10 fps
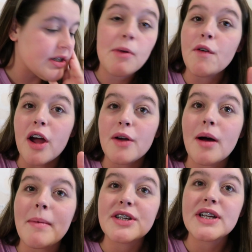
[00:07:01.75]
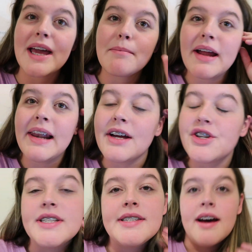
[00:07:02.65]
tomorrow I'm actually getting my
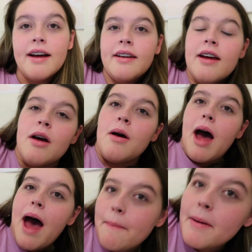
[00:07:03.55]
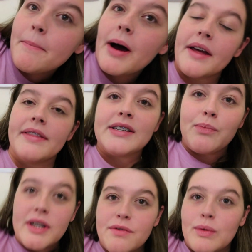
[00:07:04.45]
lashes done by this
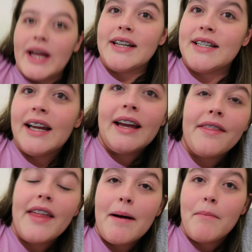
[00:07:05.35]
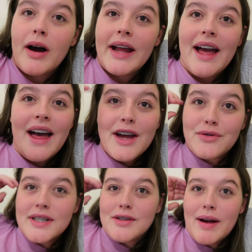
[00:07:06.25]
wonderful lady that my
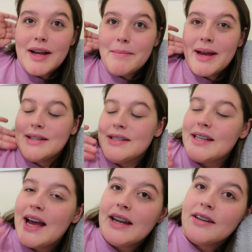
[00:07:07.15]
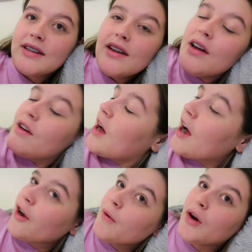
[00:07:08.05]
hairdresser recommends, and
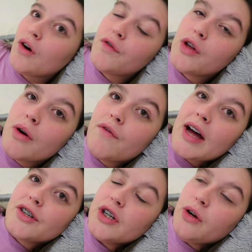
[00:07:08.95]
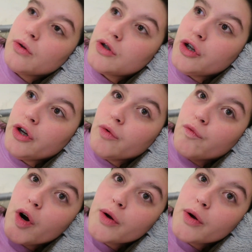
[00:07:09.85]
I know a lot of you have actually gone to